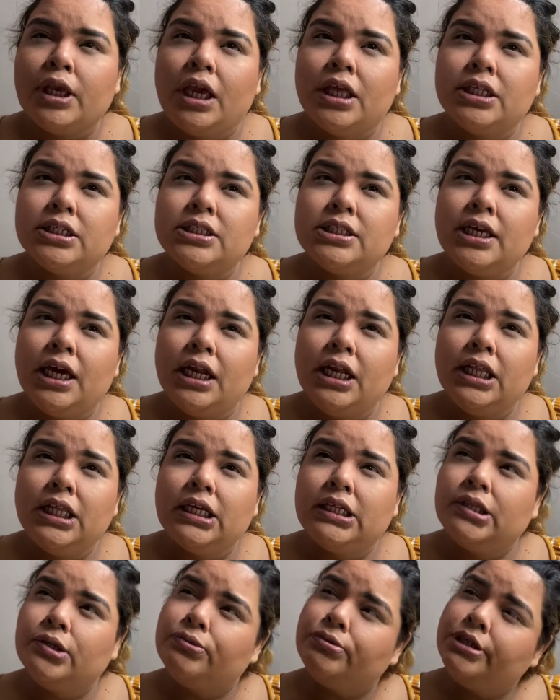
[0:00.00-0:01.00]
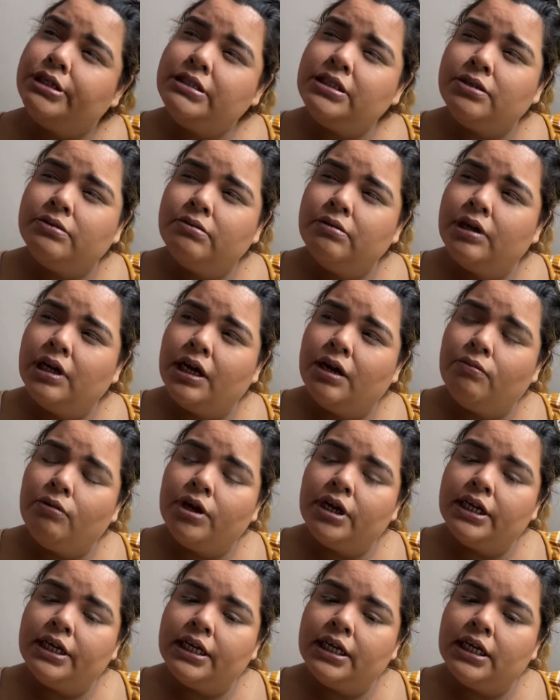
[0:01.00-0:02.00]
it's kind of like the reason why I want
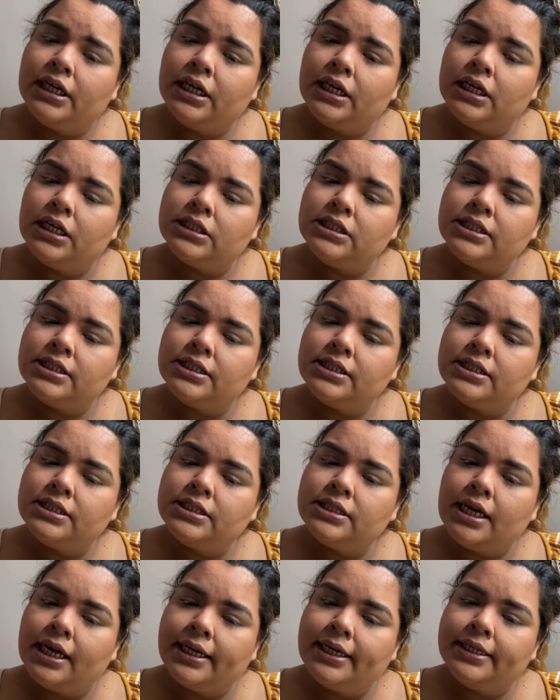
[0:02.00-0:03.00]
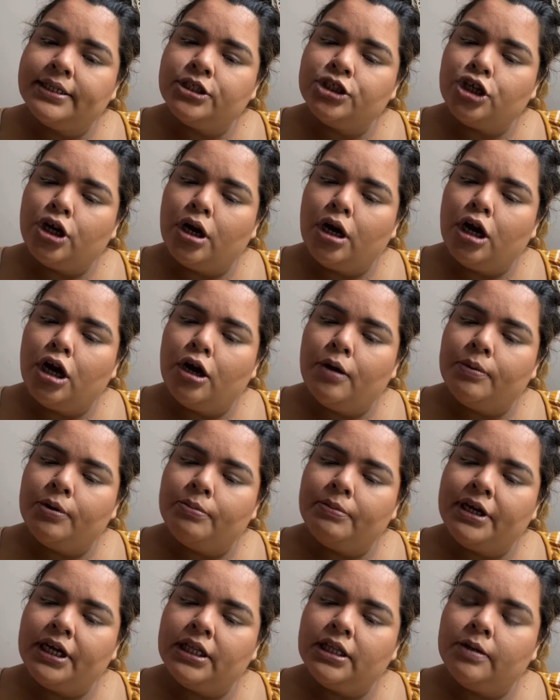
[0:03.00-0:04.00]
to get a second job or
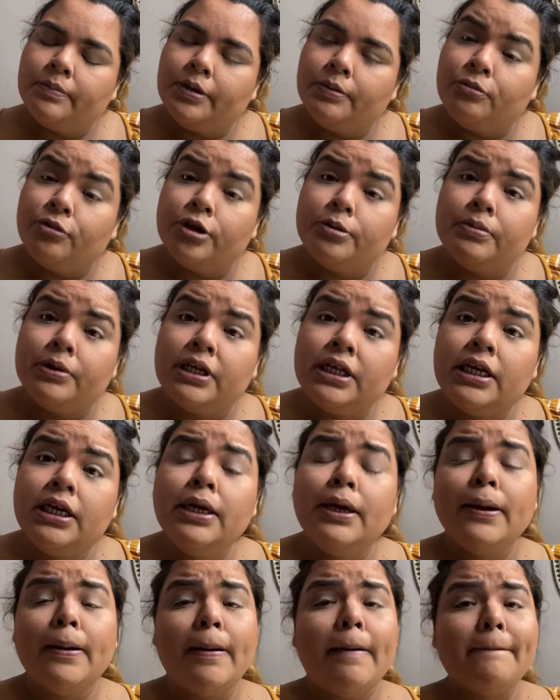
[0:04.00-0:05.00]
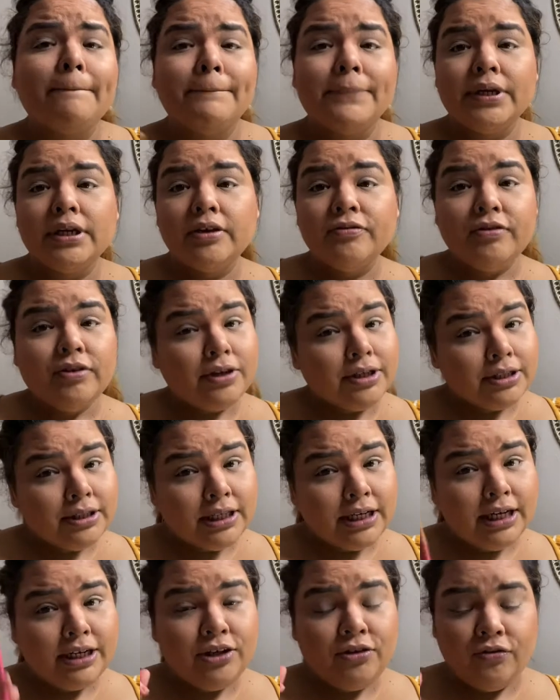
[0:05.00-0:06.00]
make a little bit more money. But if you're out there
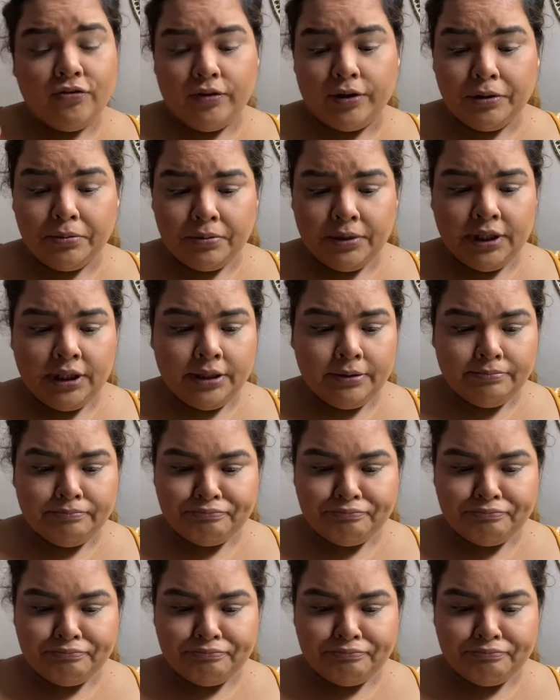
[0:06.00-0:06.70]
and you feel me,